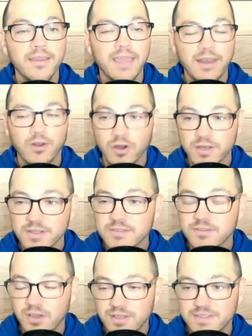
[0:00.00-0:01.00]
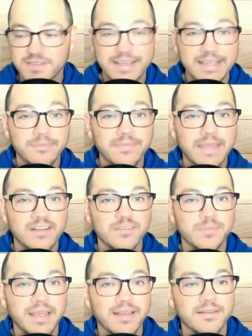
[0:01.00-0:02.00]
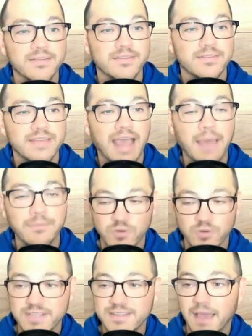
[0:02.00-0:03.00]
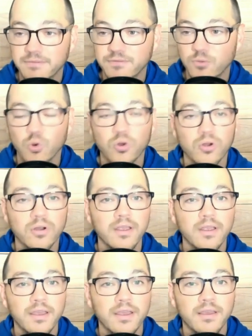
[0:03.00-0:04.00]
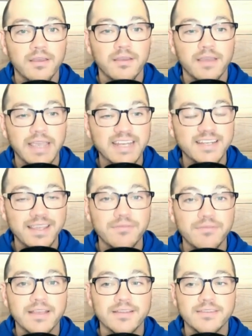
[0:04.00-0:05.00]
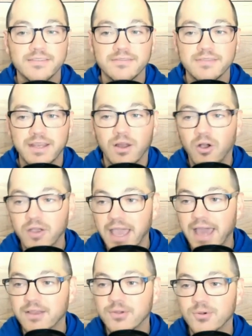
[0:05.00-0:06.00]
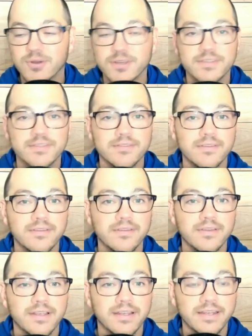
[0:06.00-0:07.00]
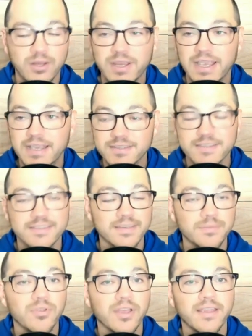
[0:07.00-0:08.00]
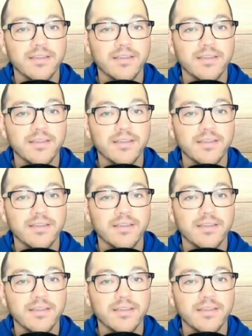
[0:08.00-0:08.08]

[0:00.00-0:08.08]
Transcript: And Arkansas is a team that has been top 3, top 4 in defense in all categories during SEC play.